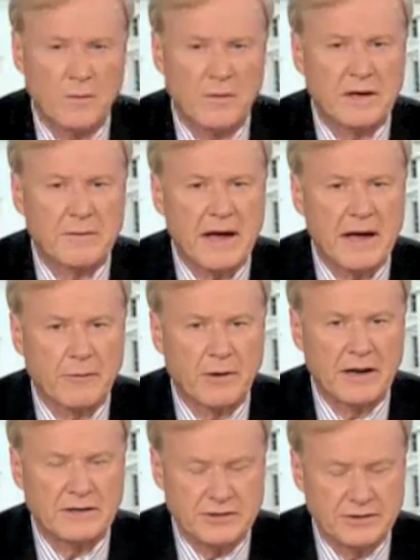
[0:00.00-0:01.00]
When we come back, I
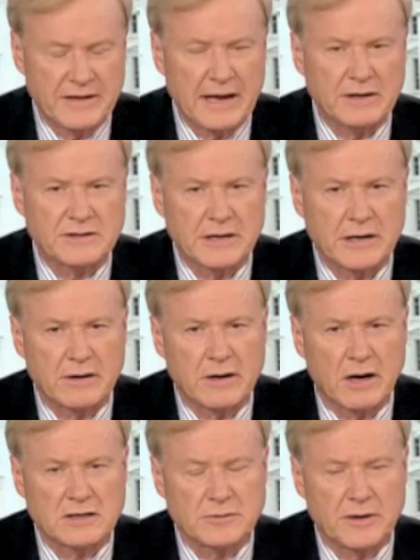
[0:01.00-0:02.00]
want to ask you, thank you, Senator Collins.